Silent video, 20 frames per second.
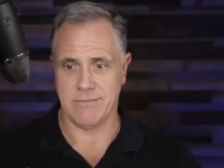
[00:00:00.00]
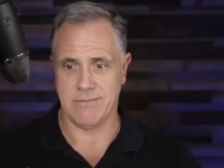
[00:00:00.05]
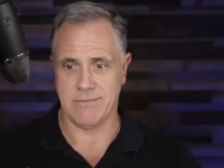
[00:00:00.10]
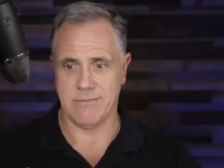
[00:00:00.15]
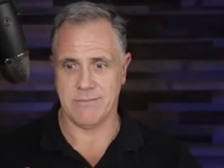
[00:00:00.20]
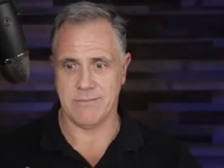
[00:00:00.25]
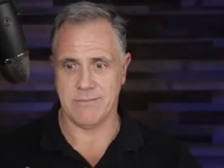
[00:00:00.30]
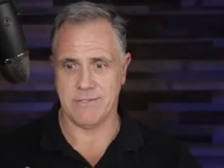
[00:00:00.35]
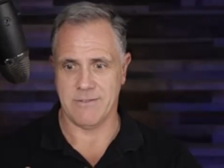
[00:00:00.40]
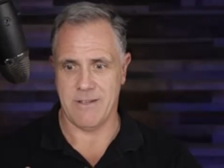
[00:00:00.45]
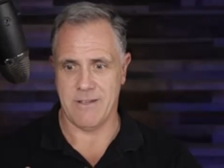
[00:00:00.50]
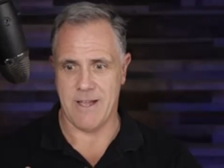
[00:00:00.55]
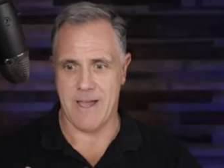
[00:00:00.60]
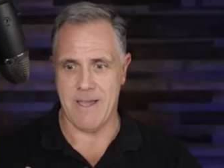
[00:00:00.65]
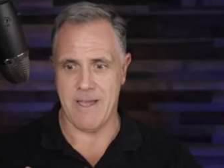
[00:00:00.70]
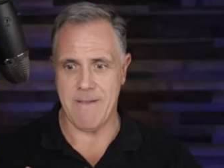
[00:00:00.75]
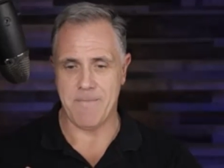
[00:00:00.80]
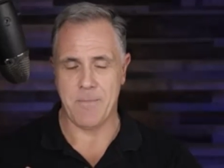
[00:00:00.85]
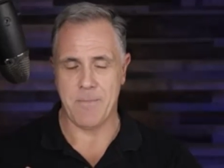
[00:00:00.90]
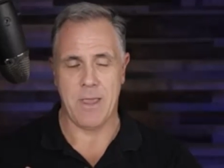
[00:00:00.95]
Mm-hmm.
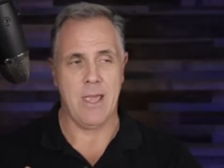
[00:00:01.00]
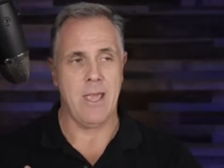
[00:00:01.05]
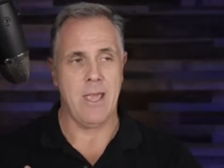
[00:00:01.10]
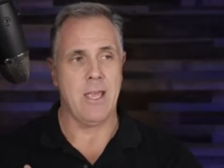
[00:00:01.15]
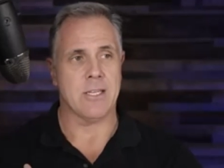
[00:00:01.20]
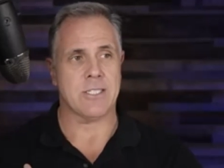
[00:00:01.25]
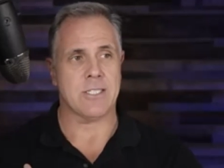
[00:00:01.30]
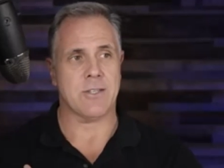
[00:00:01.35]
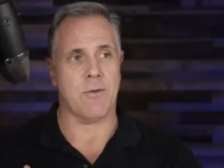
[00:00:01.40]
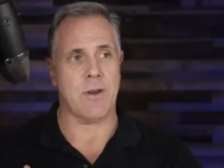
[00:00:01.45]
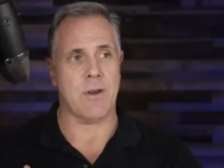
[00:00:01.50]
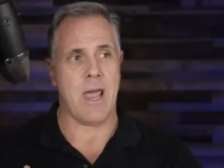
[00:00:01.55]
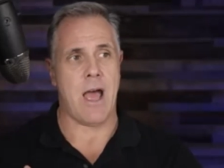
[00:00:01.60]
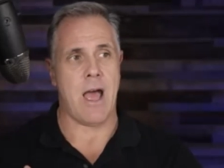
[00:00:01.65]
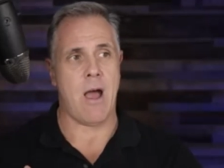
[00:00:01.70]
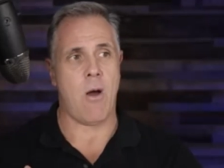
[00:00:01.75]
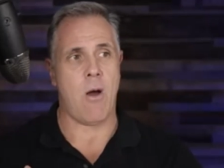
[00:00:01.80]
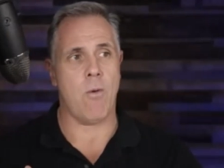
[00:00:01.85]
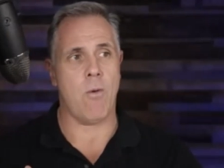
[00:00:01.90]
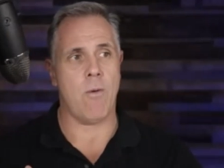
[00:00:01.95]
Right? So
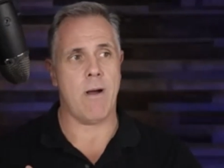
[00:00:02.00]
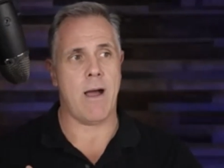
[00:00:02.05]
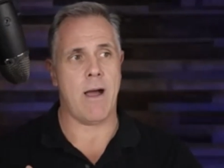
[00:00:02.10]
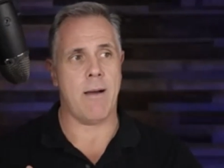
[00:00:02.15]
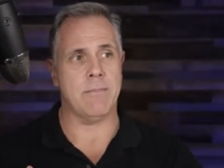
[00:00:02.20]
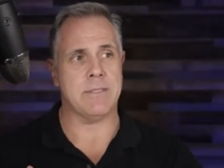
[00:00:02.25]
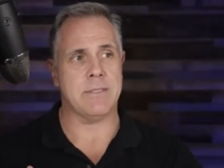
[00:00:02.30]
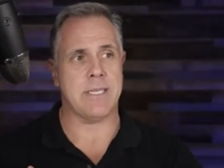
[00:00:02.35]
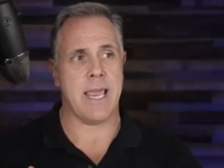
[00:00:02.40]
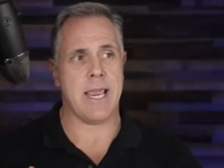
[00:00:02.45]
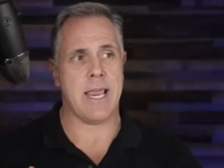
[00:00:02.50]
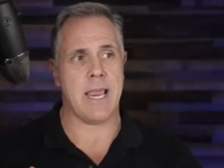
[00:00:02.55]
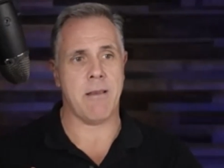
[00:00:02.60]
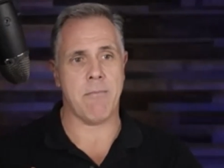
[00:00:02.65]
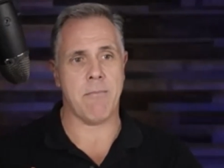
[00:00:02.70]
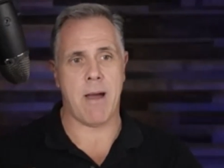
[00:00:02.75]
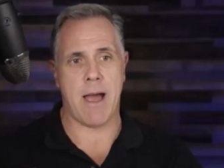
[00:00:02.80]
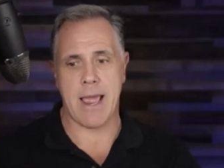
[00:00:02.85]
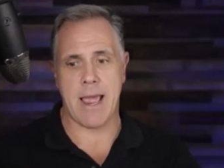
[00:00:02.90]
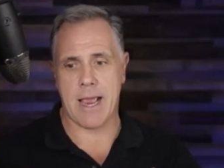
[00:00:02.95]
now I'm taking
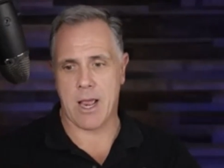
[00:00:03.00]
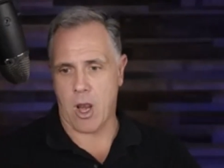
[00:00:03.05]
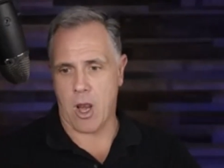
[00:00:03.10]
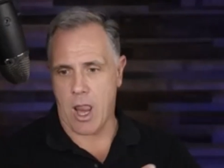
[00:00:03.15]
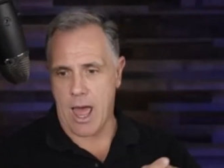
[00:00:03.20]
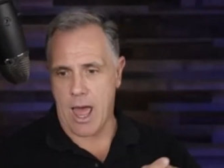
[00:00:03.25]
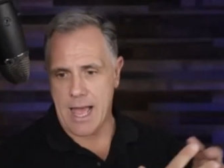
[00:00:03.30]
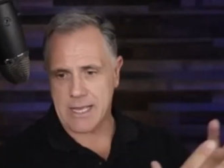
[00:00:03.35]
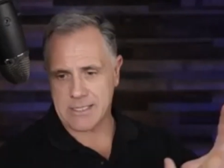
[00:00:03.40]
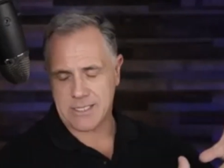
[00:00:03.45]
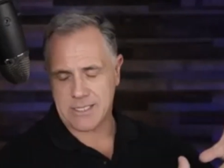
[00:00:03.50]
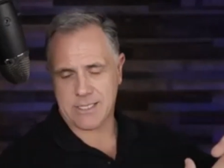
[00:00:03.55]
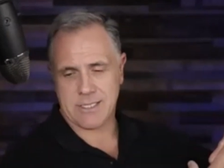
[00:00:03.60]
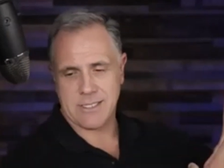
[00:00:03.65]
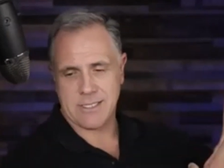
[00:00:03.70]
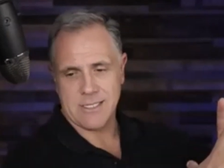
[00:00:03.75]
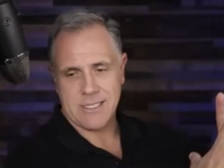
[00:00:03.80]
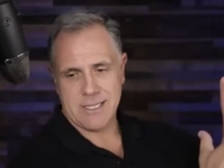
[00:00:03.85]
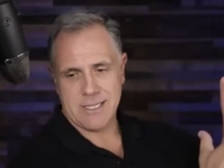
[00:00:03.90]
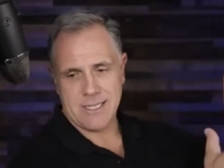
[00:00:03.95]
my class
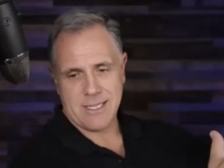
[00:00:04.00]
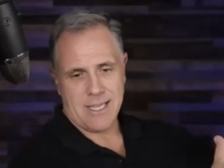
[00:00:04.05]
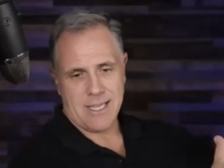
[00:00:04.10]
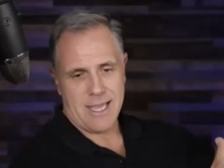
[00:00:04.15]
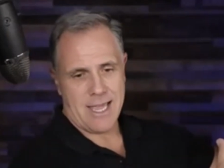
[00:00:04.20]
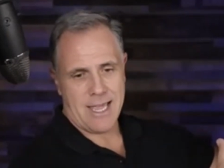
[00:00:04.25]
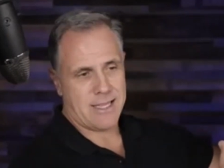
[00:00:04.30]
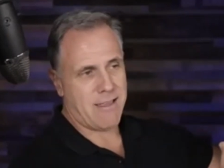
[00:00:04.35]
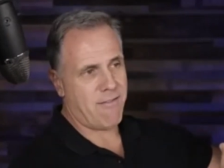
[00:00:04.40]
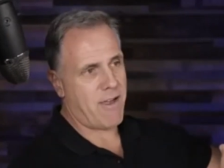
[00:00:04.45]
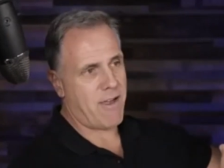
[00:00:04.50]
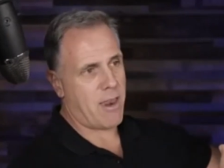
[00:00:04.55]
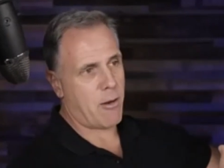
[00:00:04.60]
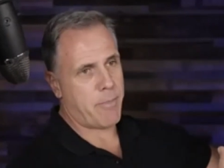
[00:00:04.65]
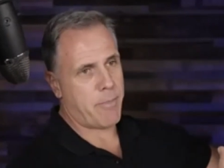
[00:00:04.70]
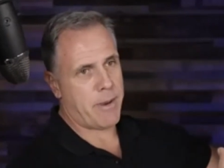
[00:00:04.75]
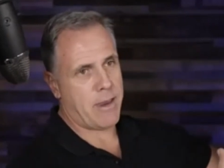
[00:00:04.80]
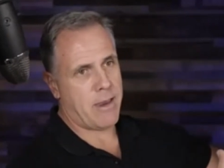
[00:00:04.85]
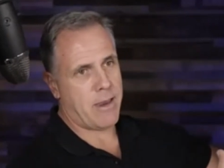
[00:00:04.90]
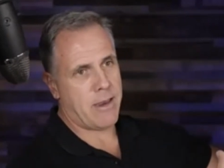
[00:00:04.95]
and
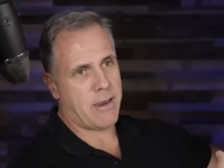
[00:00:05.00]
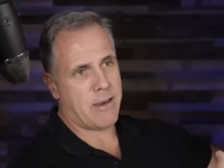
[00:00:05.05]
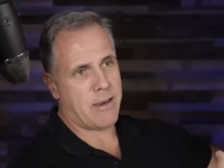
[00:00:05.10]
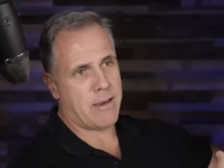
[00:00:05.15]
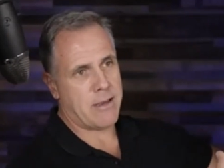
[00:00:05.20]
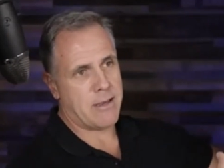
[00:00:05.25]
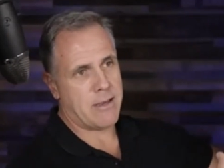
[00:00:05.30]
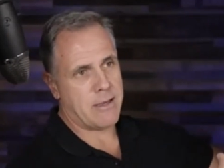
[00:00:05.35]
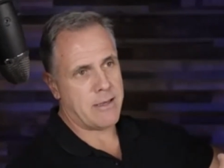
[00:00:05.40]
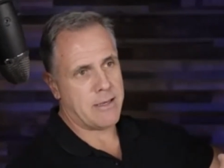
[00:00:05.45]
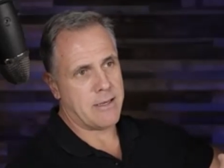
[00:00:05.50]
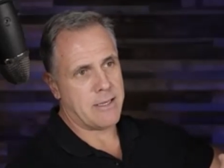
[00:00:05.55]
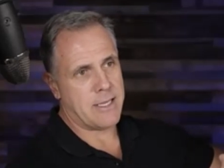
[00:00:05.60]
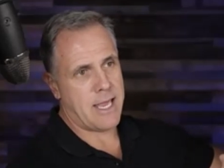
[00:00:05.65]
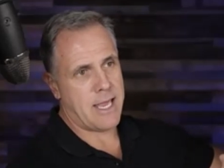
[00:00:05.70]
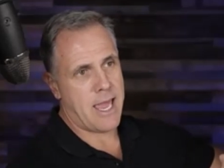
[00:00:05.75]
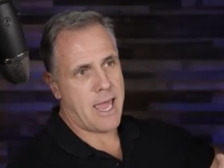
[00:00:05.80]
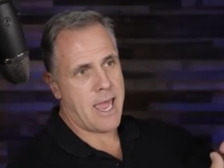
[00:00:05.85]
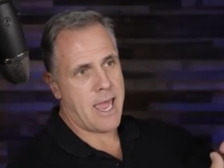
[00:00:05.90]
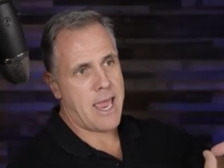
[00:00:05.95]
developing
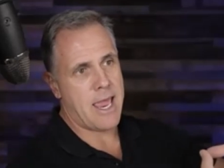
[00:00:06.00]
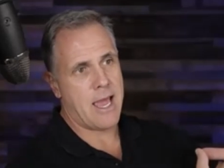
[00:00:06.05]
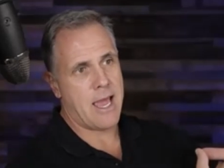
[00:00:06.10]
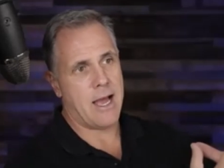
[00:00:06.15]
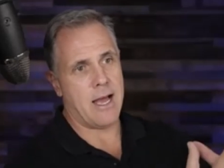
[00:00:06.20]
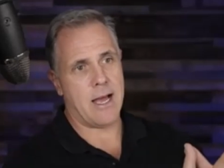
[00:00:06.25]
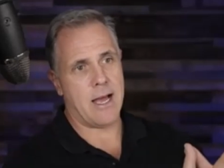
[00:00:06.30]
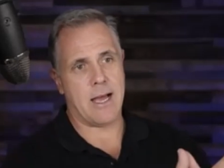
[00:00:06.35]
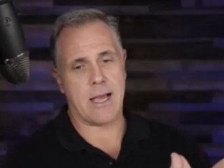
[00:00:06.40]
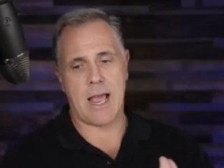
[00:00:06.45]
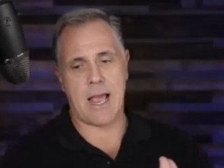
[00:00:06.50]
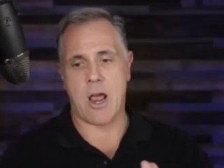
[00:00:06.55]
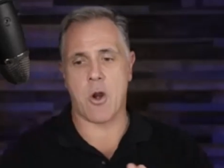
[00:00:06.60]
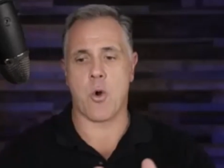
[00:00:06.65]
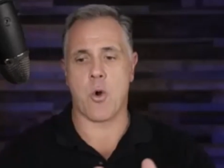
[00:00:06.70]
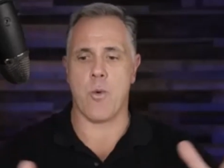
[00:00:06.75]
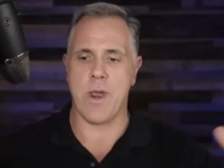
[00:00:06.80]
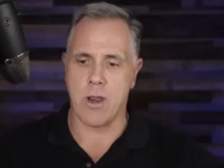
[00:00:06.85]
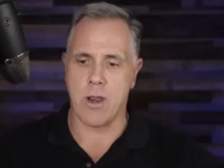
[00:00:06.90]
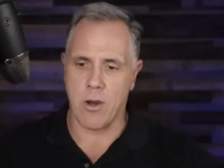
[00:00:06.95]
a uh, a
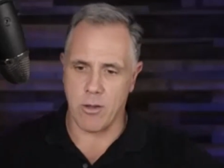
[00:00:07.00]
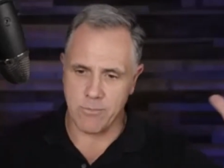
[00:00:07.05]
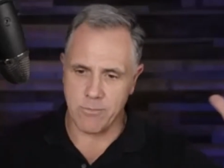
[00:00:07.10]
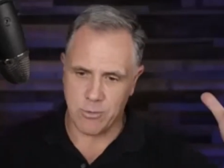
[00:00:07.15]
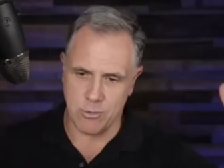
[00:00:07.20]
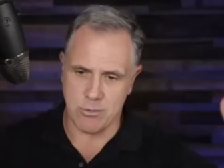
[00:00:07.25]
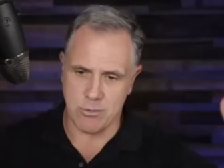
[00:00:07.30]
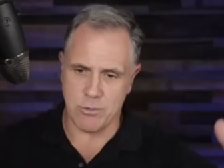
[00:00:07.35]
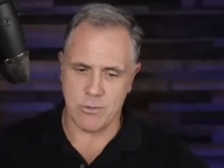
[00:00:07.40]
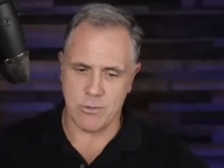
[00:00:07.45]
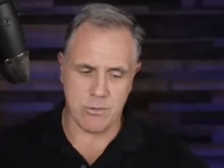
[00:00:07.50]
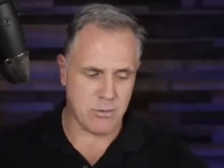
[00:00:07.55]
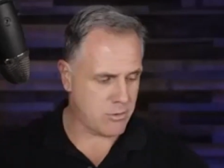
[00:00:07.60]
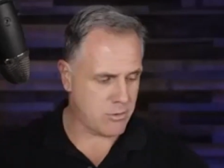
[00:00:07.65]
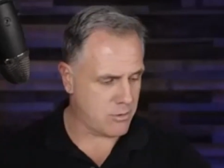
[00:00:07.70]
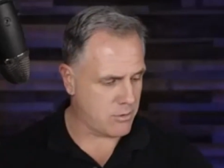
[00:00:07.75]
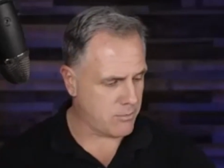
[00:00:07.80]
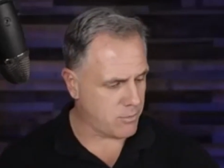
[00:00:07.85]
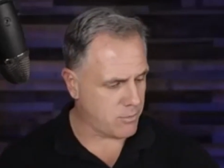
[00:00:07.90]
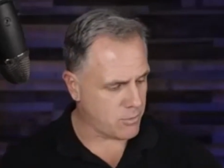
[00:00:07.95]
curriculum
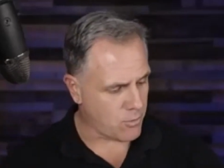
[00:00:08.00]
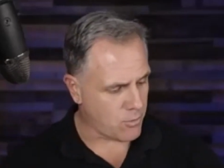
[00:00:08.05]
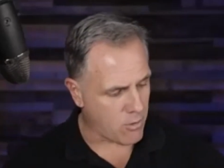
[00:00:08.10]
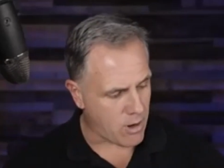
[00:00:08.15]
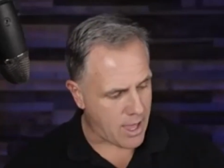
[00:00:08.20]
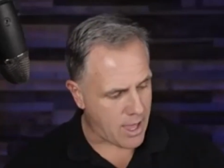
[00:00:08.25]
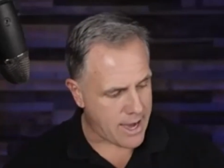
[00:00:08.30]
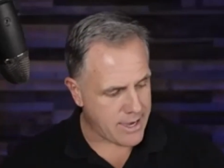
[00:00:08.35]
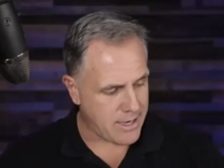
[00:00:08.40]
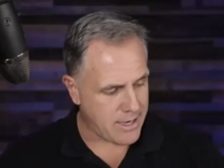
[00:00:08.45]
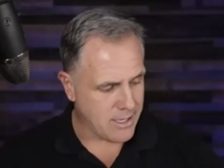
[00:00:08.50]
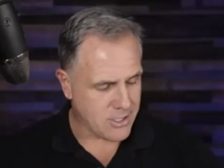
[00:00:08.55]
online.